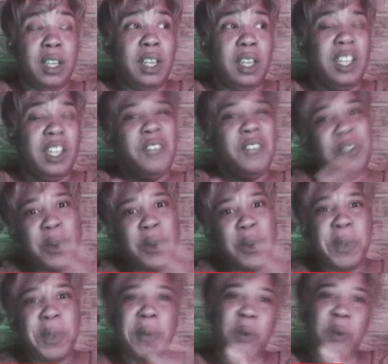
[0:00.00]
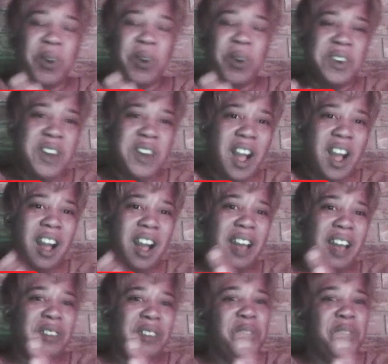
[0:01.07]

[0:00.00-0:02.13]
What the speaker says: even though people were not